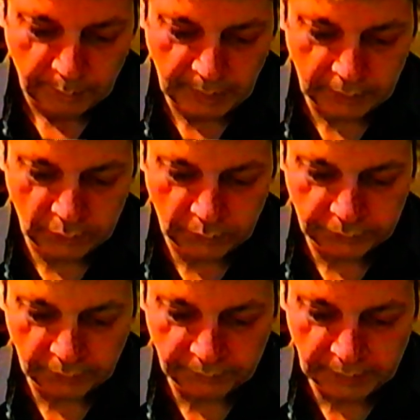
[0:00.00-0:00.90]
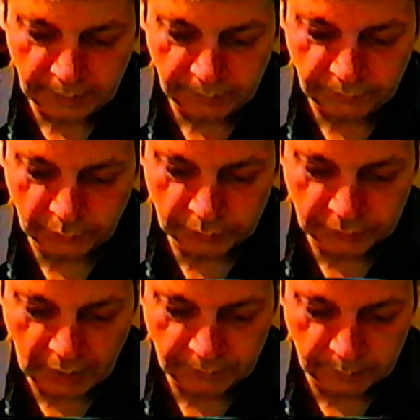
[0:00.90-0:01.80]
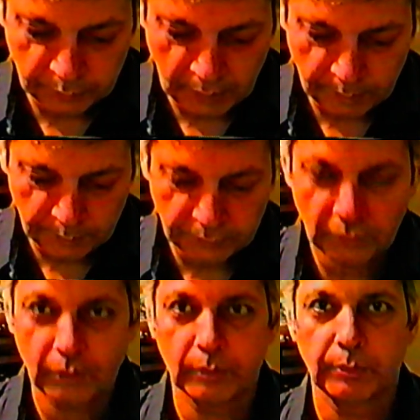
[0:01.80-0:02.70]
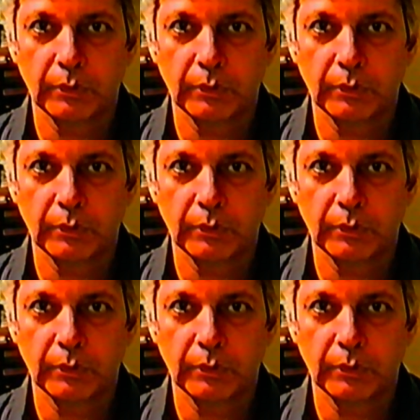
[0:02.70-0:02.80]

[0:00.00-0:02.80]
make use of them for solving problems or